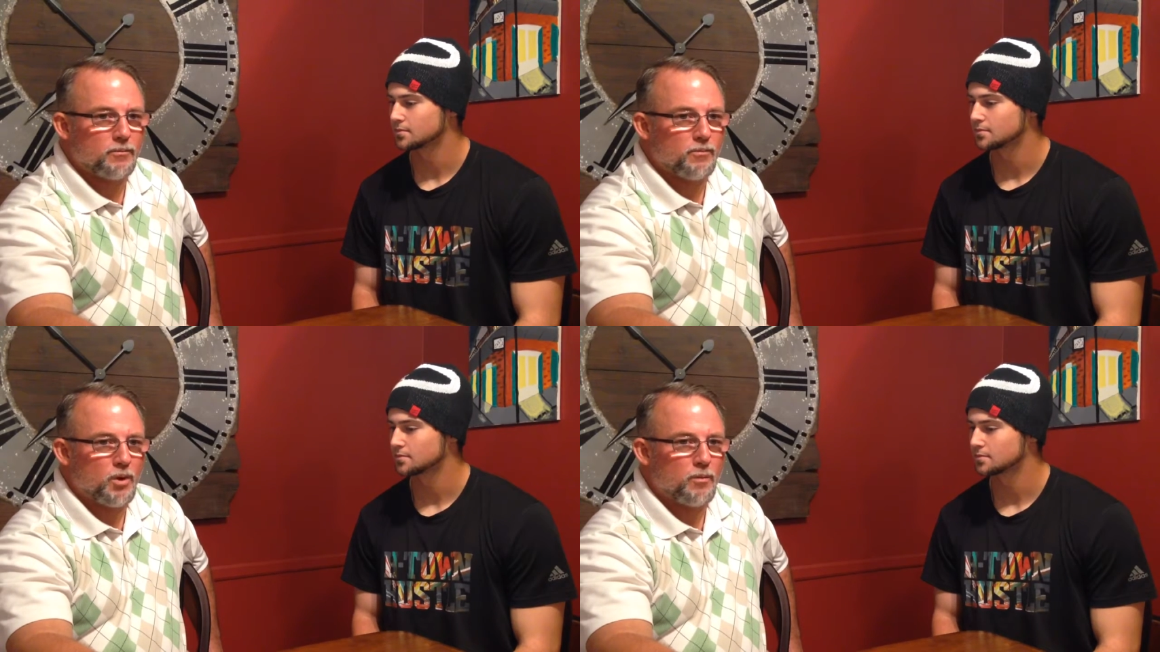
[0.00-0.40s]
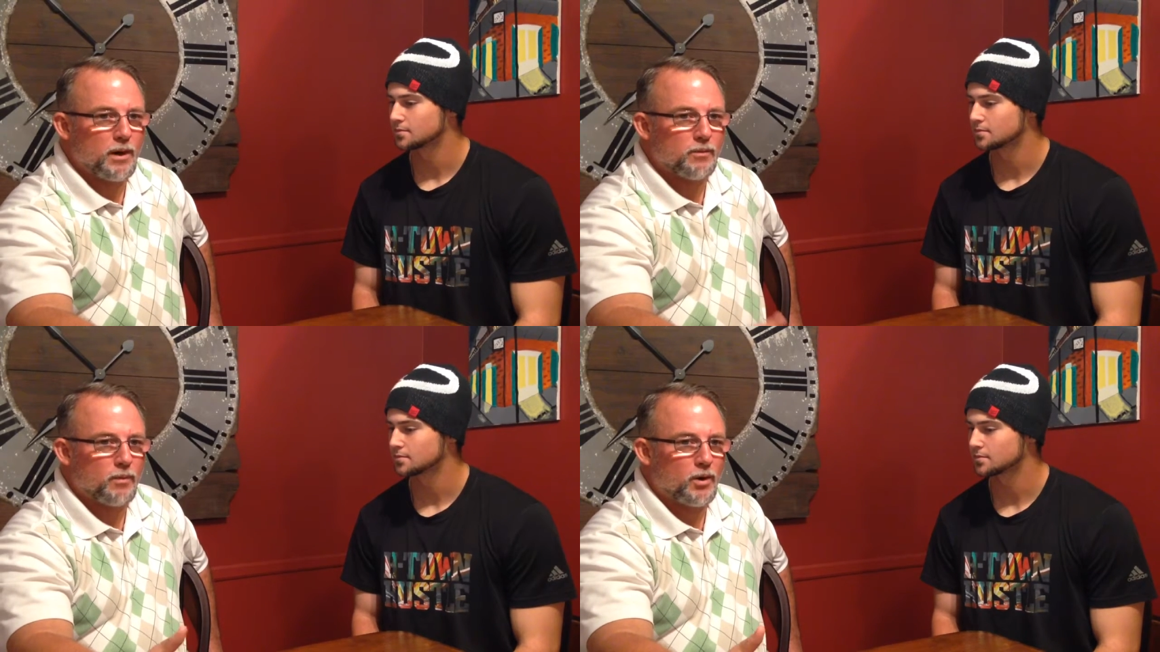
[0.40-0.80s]
Speaker 1: you know my,
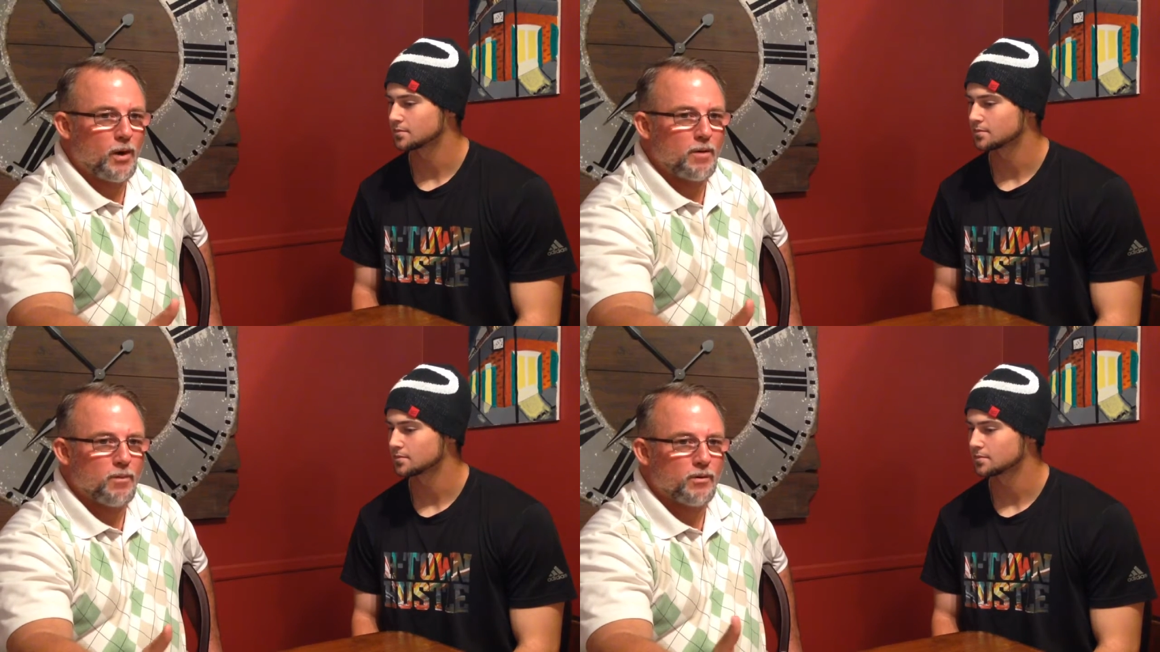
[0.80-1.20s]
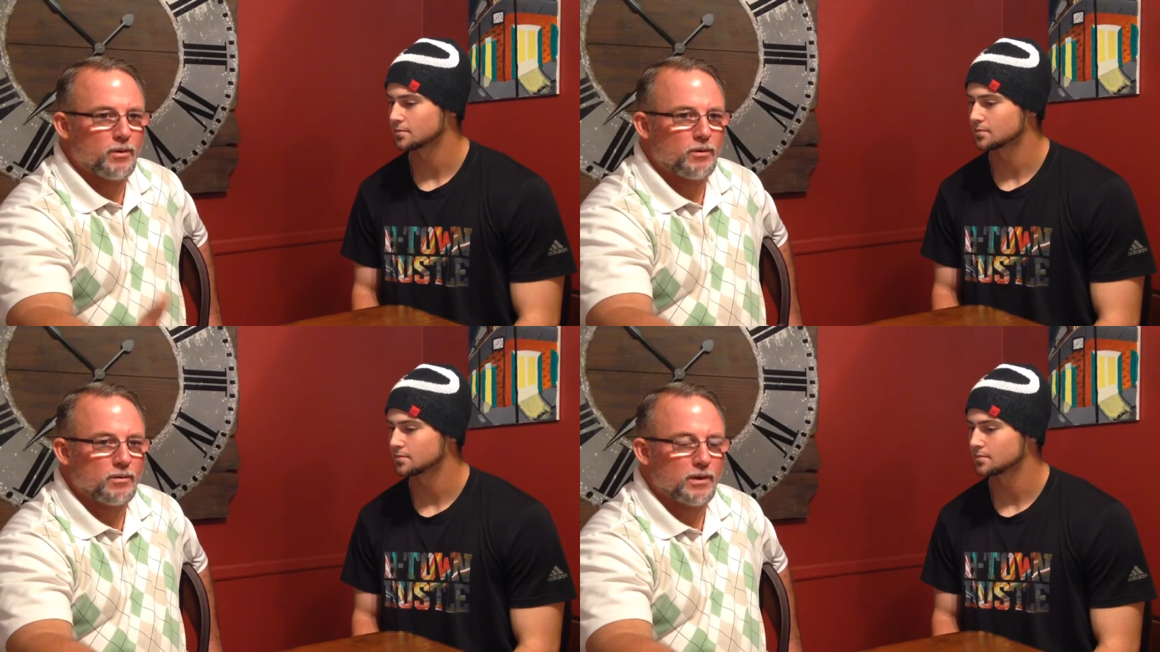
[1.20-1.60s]
my
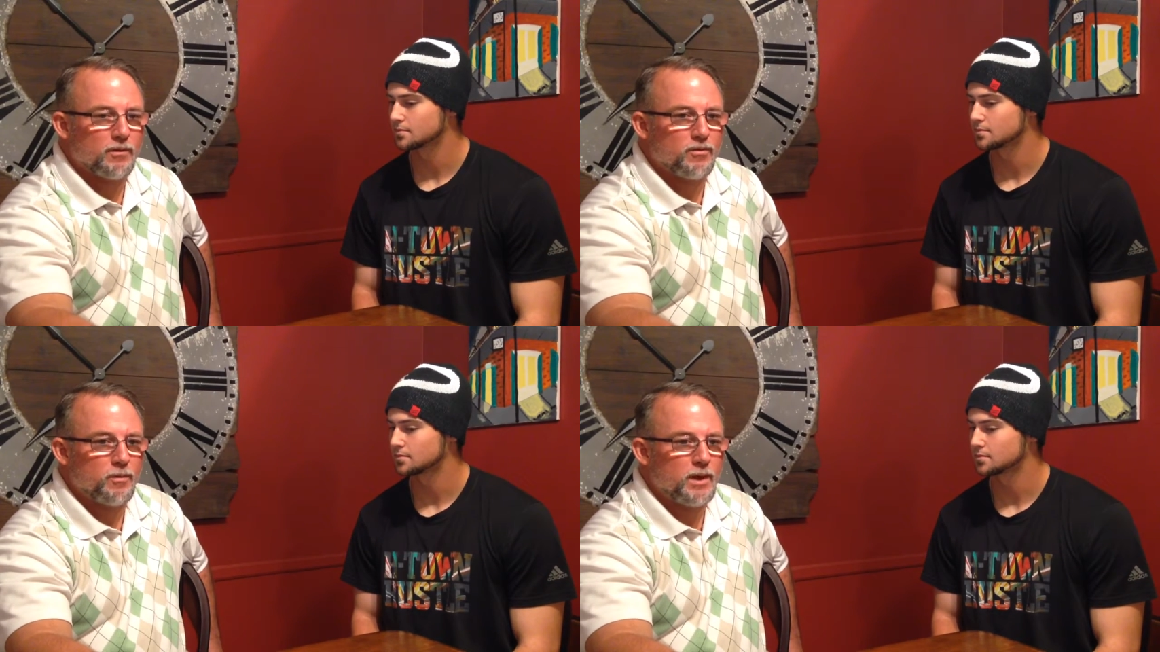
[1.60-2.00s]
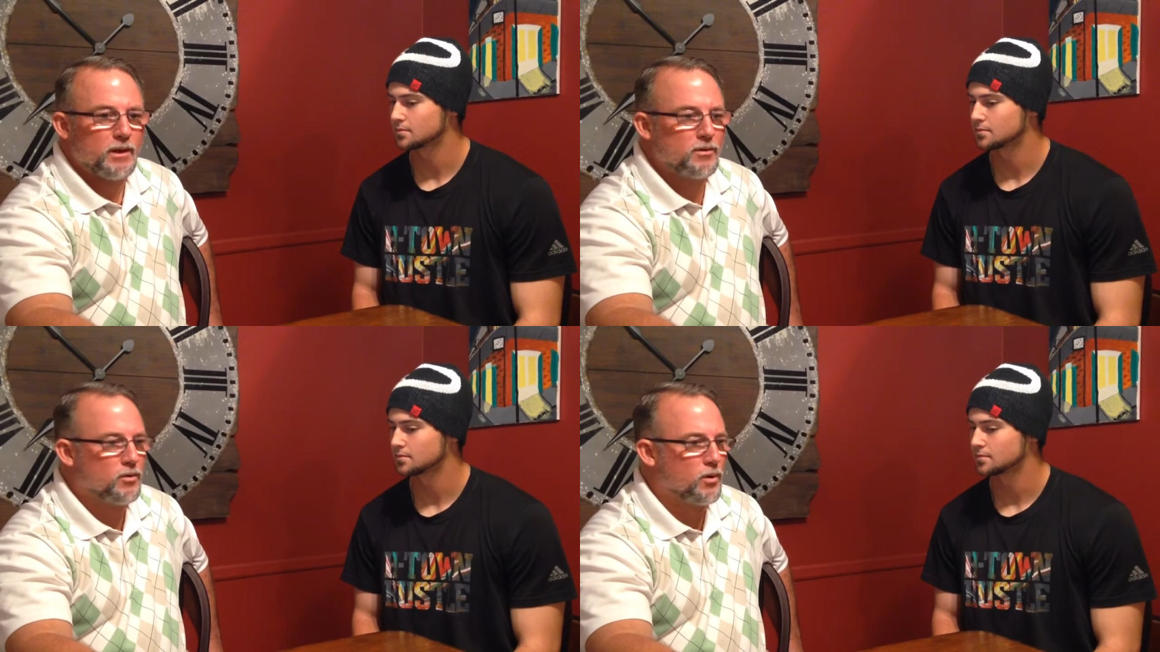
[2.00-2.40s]
grandmother lived to be
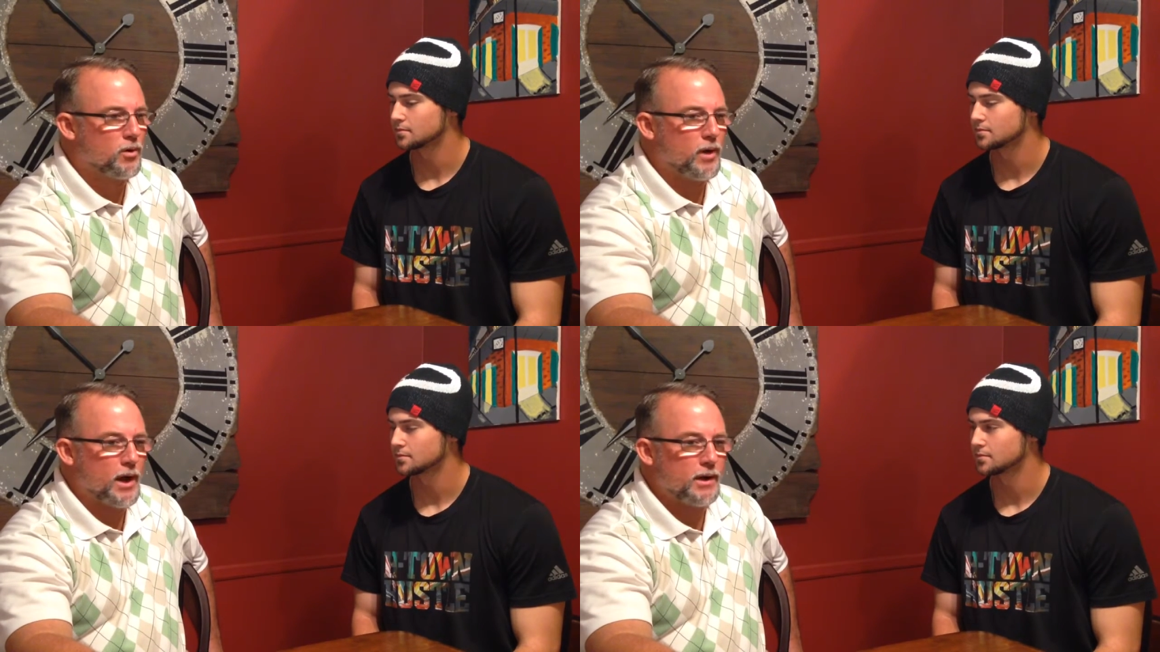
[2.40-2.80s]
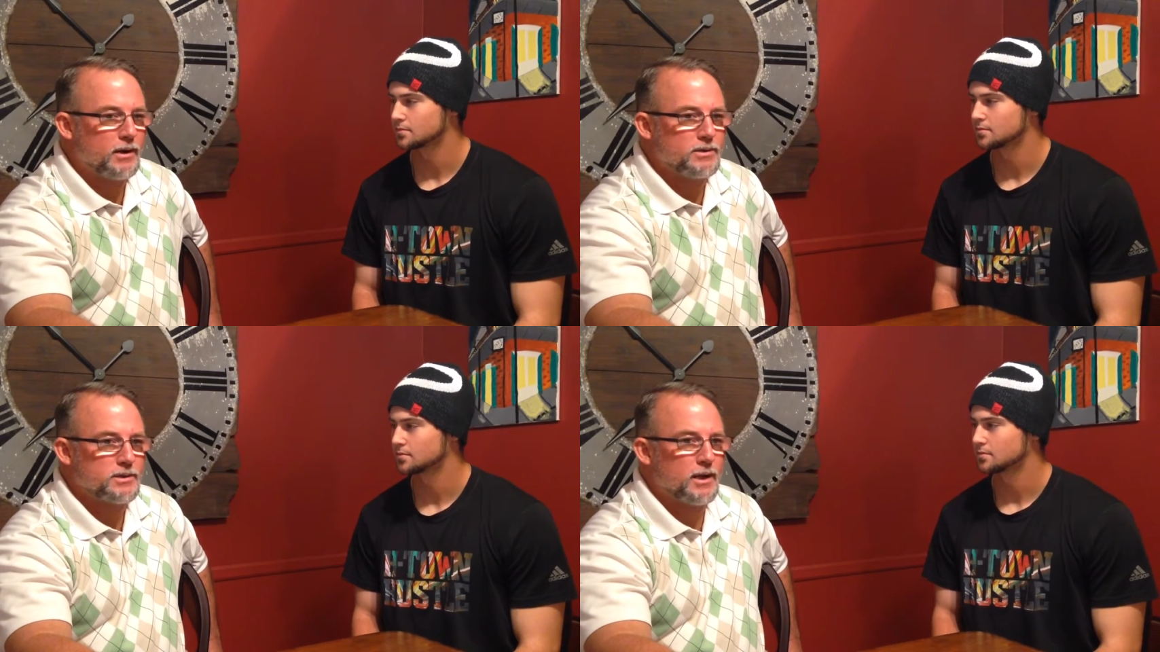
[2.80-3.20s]
into her
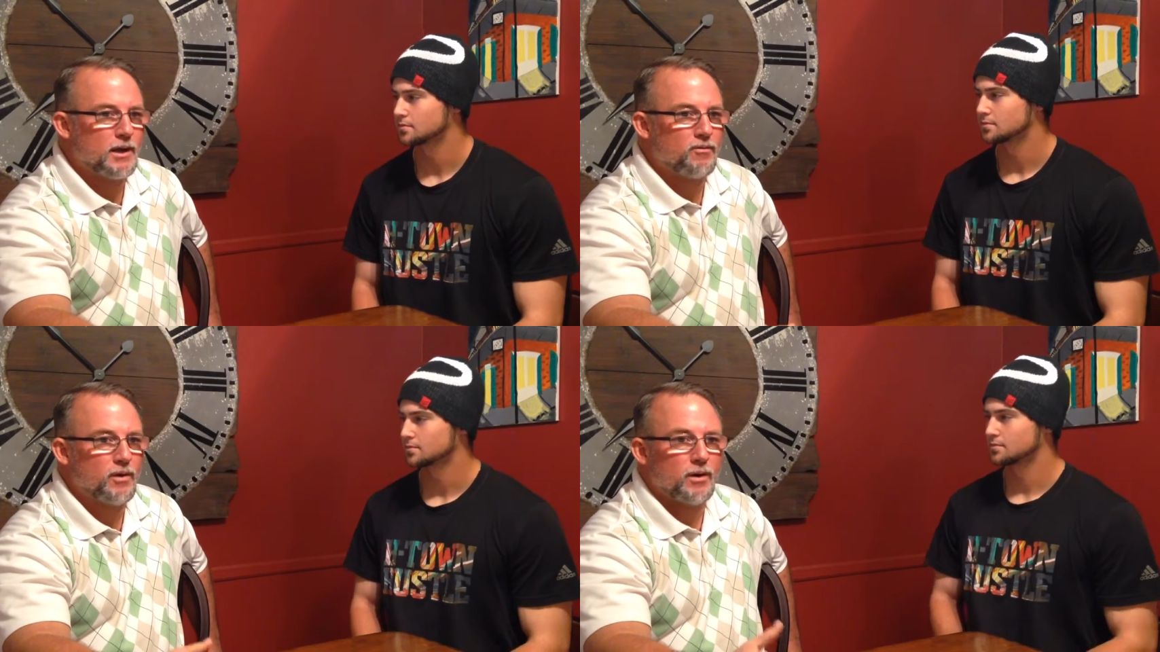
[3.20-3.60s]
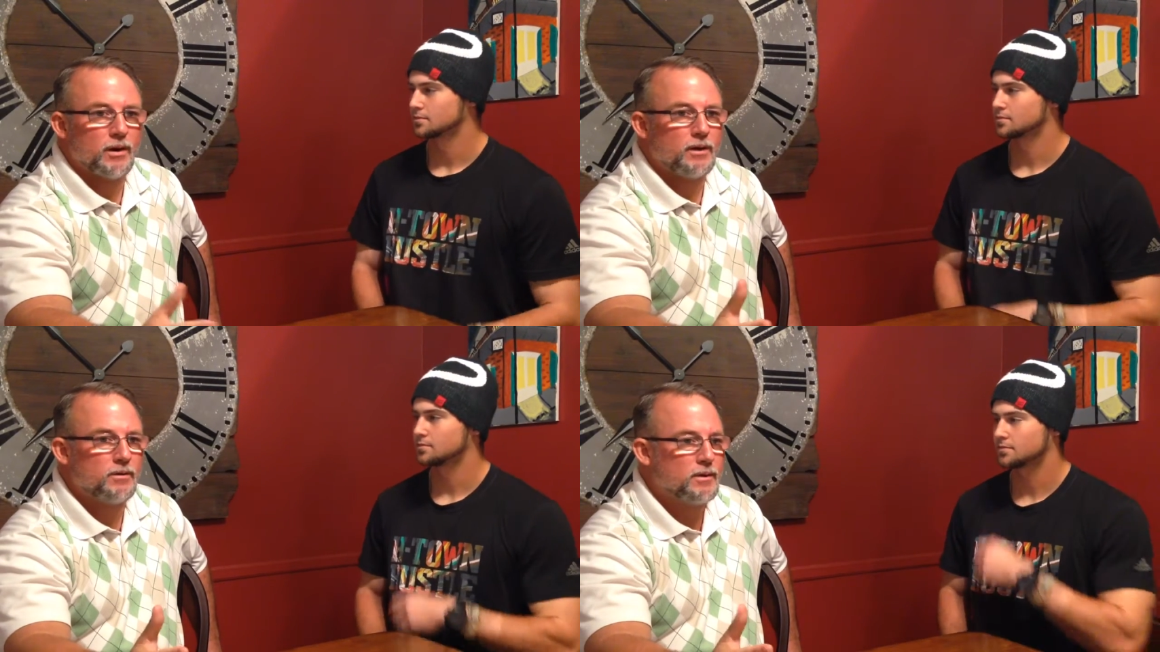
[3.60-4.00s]
90s and had a very